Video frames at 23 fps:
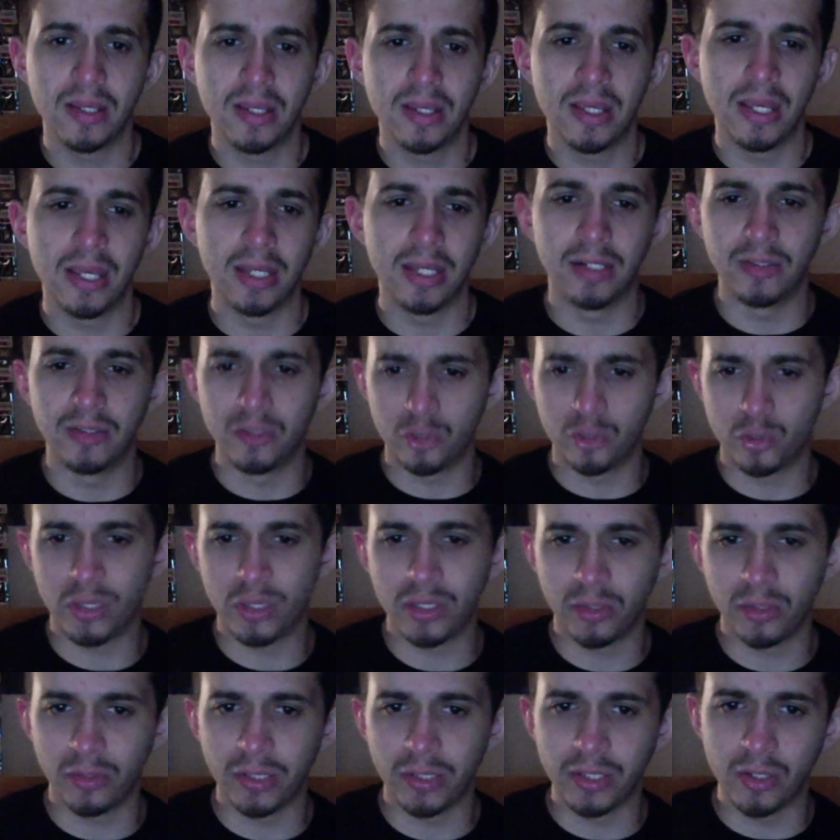And in the trailer,
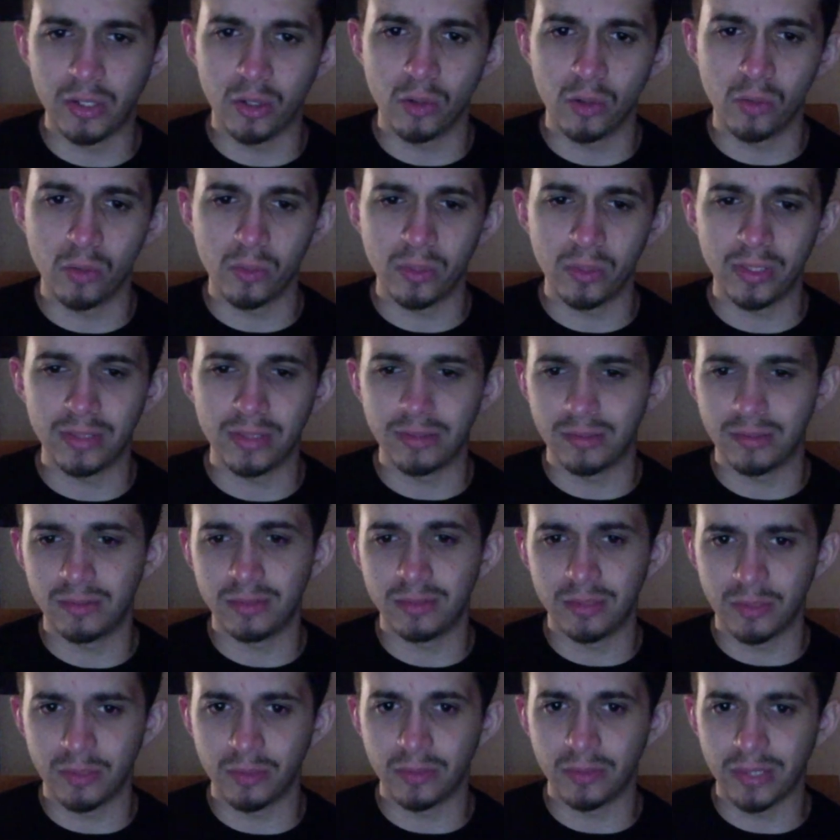they go in,
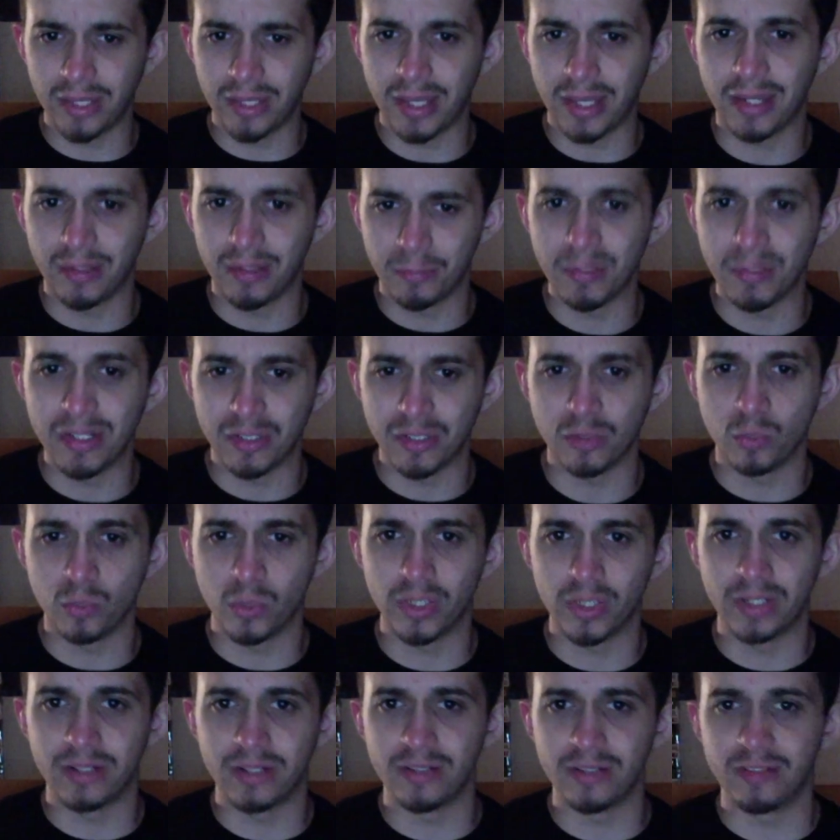they kind of mention what
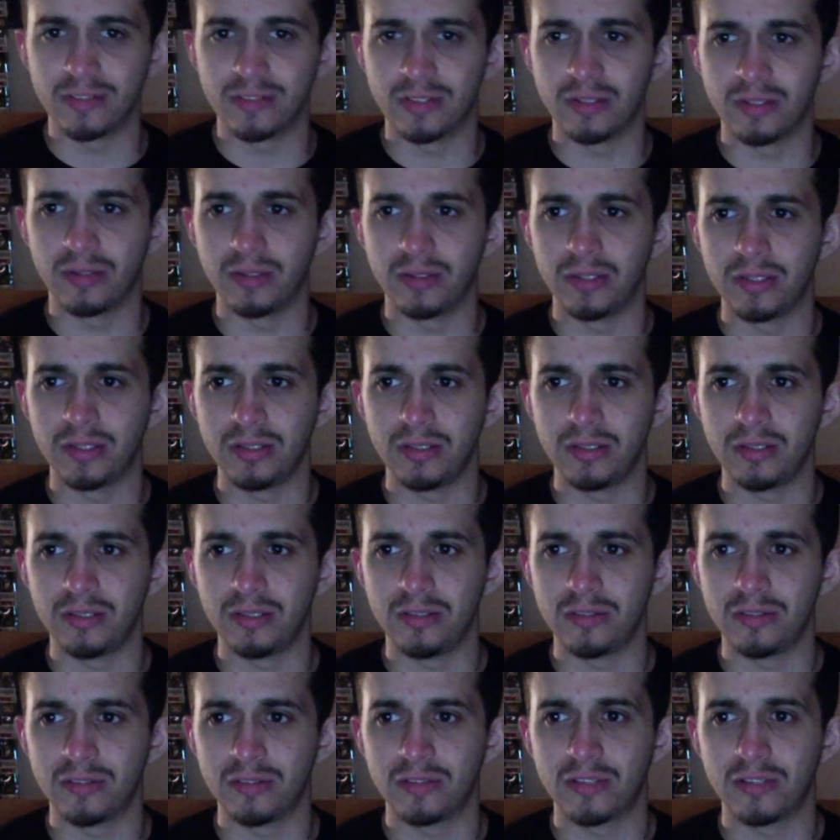it is, and
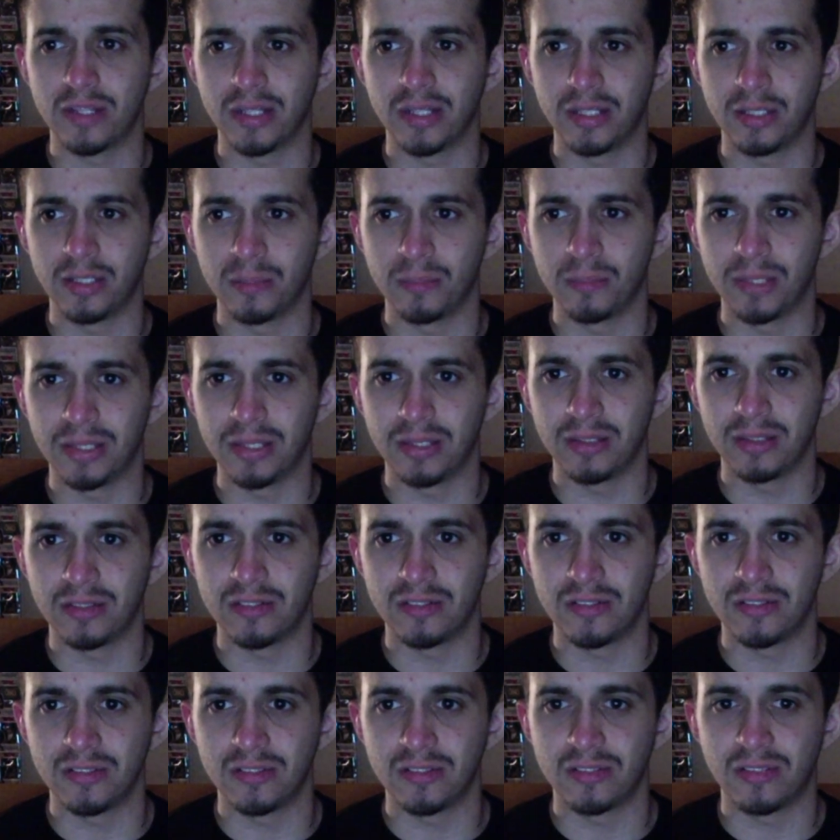he's telling them that it's
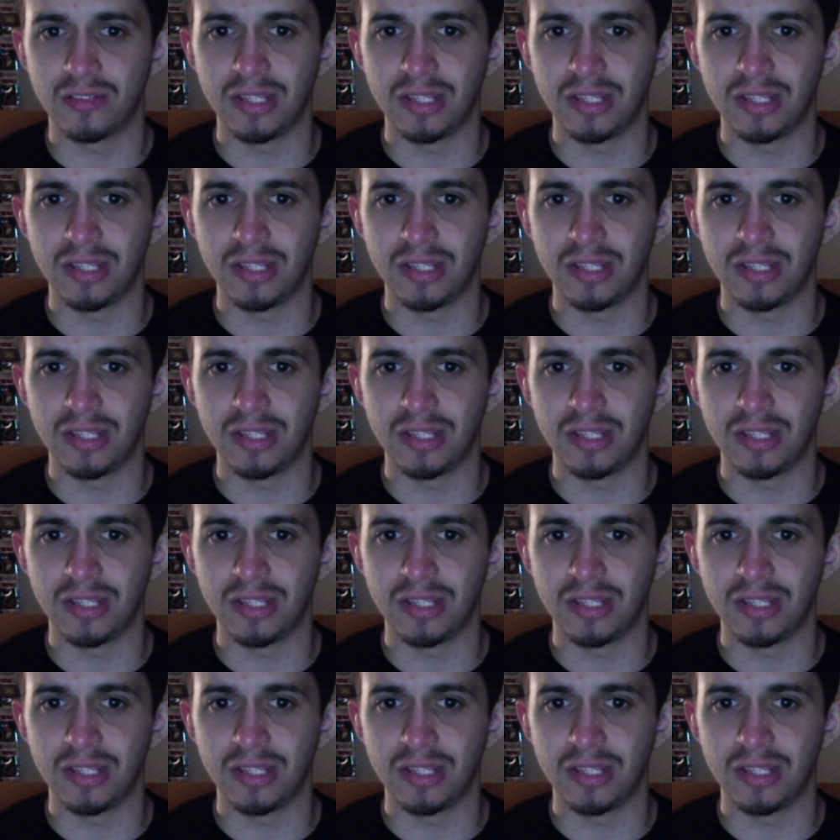this thing